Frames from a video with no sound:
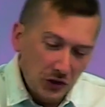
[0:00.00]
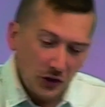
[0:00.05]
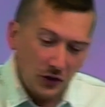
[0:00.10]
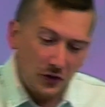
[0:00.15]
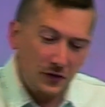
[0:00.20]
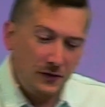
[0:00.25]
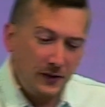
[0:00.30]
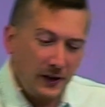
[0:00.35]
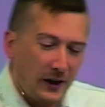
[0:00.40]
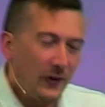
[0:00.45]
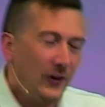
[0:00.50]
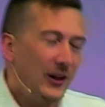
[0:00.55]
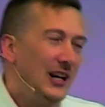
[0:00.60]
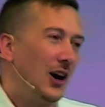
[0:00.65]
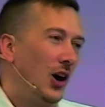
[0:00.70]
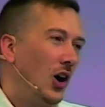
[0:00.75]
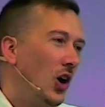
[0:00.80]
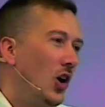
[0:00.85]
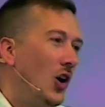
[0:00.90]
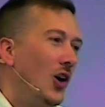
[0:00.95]
it's very
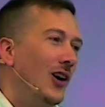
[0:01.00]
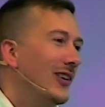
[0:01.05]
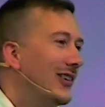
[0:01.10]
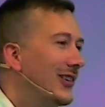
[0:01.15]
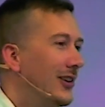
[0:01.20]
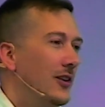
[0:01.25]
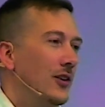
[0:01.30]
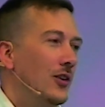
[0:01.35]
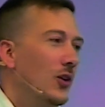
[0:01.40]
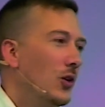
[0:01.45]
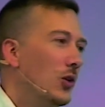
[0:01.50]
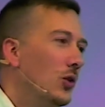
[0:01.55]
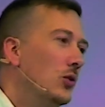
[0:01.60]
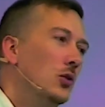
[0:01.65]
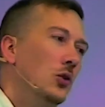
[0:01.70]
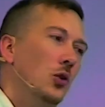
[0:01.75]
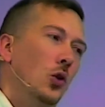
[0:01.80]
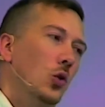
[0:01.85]
hard to know